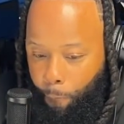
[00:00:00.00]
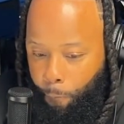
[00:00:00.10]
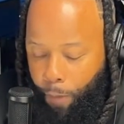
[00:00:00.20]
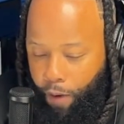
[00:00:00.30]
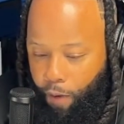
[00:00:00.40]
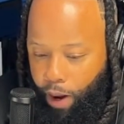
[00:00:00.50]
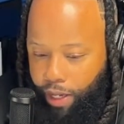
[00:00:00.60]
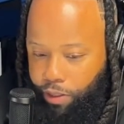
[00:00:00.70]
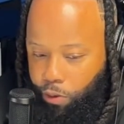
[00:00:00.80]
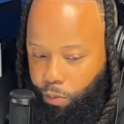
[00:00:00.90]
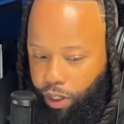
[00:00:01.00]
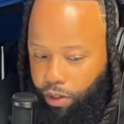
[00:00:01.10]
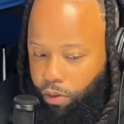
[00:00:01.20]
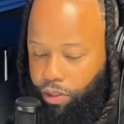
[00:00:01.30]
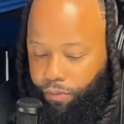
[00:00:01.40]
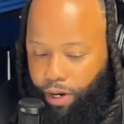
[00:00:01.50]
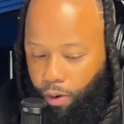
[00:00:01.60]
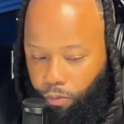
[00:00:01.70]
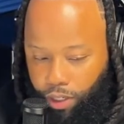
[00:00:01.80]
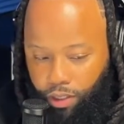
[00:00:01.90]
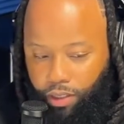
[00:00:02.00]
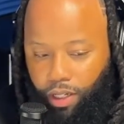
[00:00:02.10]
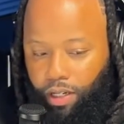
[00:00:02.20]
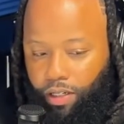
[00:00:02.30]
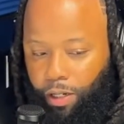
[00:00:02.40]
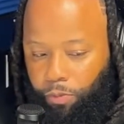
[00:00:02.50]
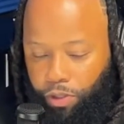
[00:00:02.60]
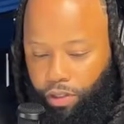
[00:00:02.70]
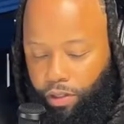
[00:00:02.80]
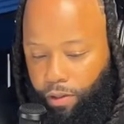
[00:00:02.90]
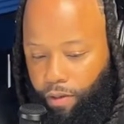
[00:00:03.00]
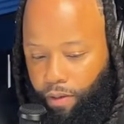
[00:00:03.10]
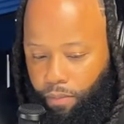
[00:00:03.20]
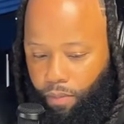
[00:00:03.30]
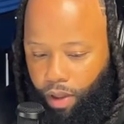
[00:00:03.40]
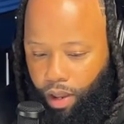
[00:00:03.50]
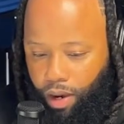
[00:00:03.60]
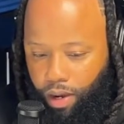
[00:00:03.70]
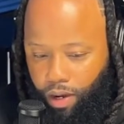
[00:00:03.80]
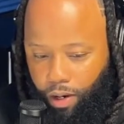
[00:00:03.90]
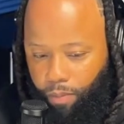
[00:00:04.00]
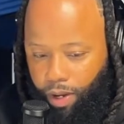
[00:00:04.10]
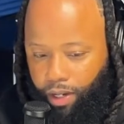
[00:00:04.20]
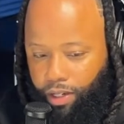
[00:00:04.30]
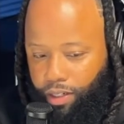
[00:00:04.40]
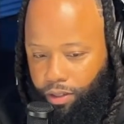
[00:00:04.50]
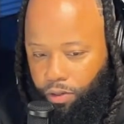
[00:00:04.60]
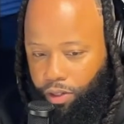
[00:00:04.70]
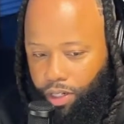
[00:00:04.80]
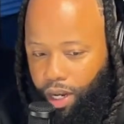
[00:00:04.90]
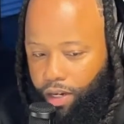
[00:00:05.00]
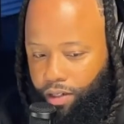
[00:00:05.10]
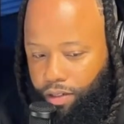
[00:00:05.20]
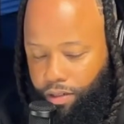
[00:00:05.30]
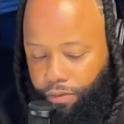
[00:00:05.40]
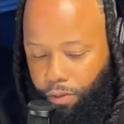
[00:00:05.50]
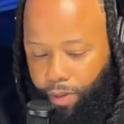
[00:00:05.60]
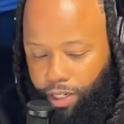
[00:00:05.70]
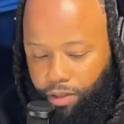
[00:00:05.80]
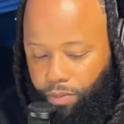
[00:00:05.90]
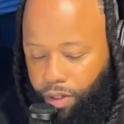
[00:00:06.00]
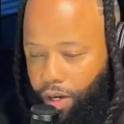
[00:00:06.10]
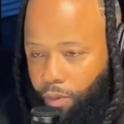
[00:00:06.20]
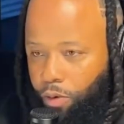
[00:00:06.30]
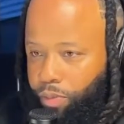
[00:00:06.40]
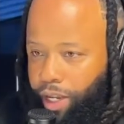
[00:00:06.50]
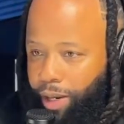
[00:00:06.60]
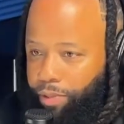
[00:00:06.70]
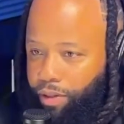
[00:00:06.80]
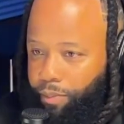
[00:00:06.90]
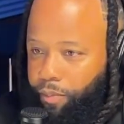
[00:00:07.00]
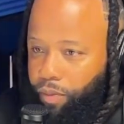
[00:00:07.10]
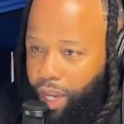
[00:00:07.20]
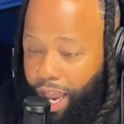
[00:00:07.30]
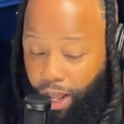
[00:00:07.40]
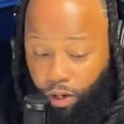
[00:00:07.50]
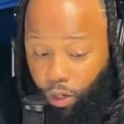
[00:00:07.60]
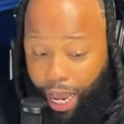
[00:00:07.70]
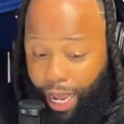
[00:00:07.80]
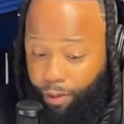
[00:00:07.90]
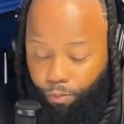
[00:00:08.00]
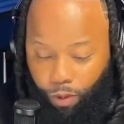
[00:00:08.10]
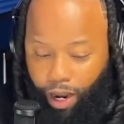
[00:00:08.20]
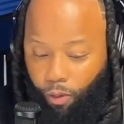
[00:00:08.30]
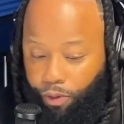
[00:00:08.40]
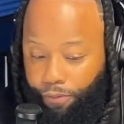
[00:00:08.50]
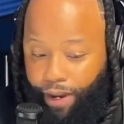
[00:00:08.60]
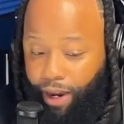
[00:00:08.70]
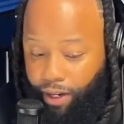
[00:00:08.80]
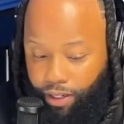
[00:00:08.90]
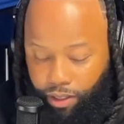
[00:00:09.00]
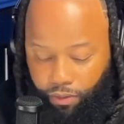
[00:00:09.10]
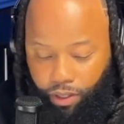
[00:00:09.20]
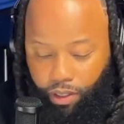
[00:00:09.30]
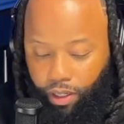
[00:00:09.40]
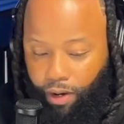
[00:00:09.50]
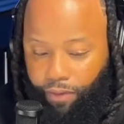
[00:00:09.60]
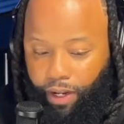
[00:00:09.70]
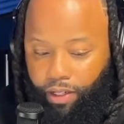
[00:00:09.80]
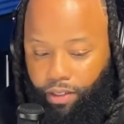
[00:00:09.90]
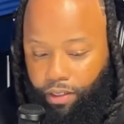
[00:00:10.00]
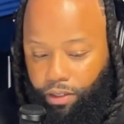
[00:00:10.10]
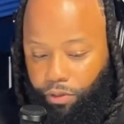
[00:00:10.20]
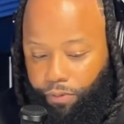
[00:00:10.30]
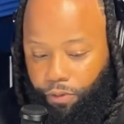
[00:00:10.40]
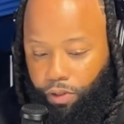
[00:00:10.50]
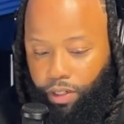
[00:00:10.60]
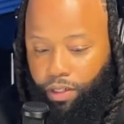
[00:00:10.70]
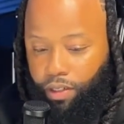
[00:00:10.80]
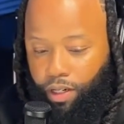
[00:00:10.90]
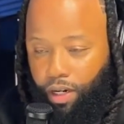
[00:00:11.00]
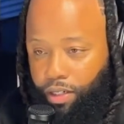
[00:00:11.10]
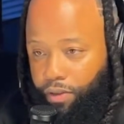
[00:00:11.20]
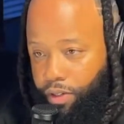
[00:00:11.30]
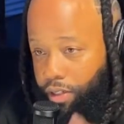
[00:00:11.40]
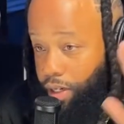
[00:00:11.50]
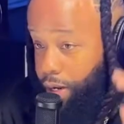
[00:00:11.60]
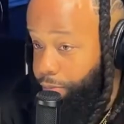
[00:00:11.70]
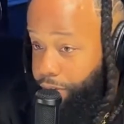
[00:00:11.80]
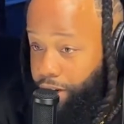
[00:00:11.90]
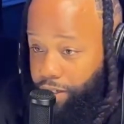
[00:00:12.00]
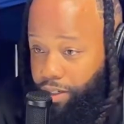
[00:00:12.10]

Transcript: I told my coach, if I win a state championship and none of my kids go to college for basketball, I won't be happy. I'll win 5 games every year, and if I can send 3-4 kids to college every year, I'm fine.